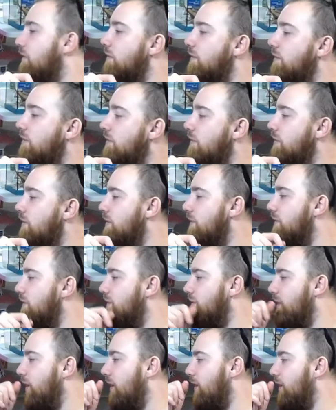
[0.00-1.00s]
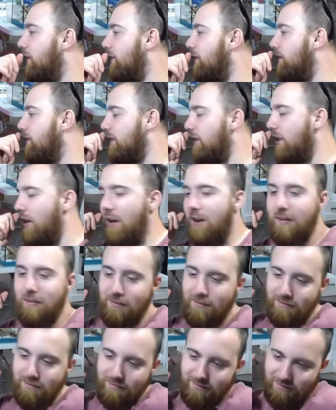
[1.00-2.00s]
again. No, oh, stop.
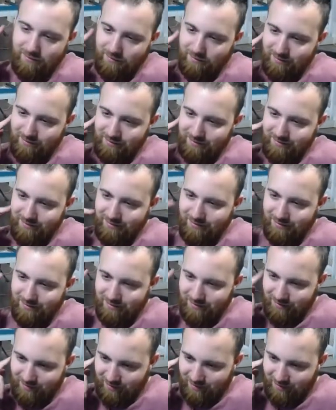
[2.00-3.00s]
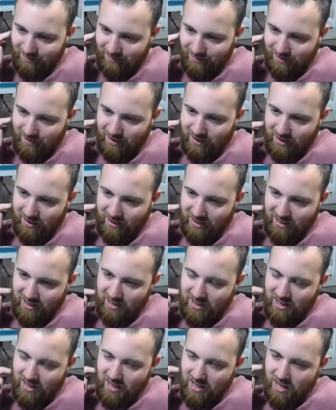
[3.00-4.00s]
She, she left last night because of me.
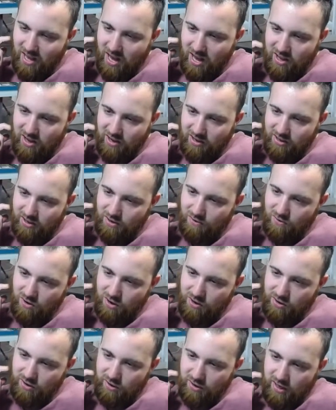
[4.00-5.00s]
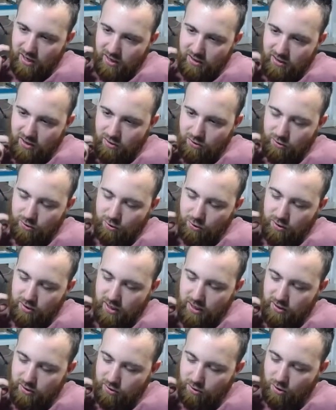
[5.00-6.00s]
How long do you run the lights on your sword
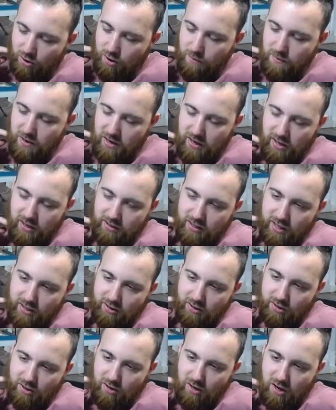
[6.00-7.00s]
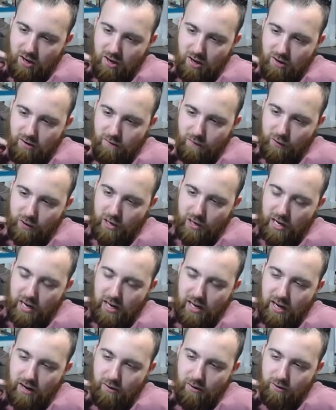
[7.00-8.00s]
tank? So all my tanks are on for
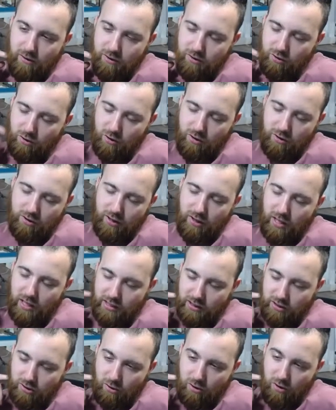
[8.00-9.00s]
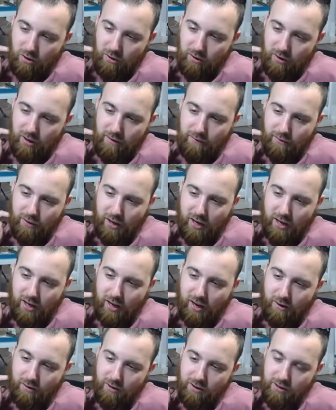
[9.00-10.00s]
eight hours, or the lights are all on for eight
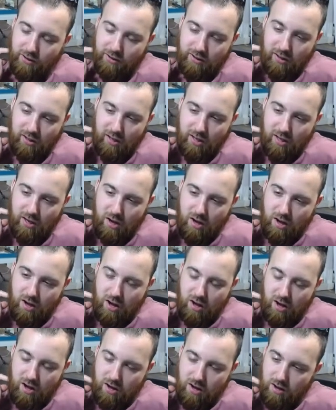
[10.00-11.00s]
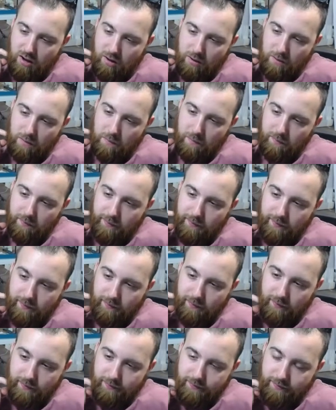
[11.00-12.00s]
hours. Um,
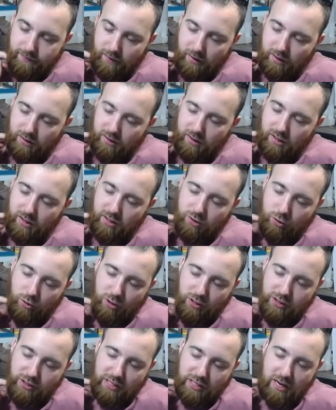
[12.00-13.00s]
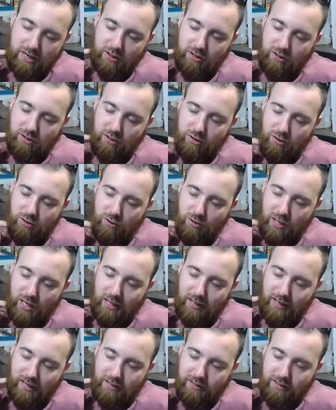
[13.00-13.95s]
the swords tank do get less